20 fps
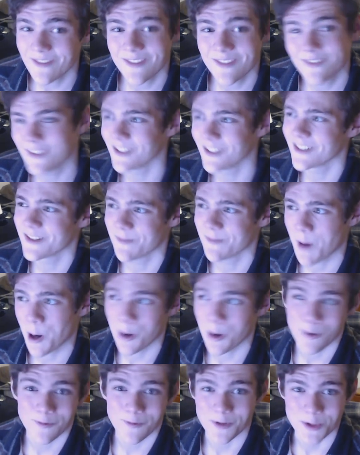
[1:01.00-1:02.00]
for
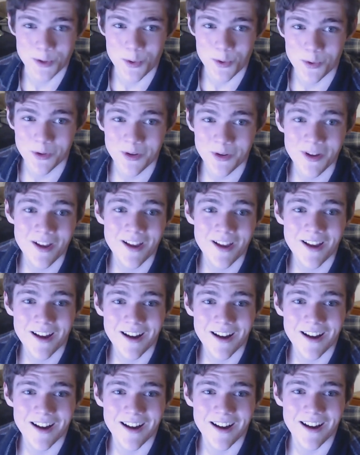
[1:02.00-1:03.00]
tomorrow for school.
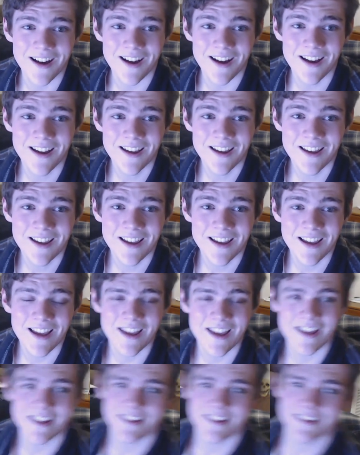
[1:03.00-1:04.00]
Uh,
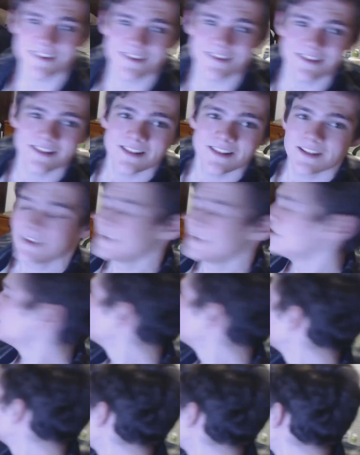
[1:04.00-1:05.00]
and I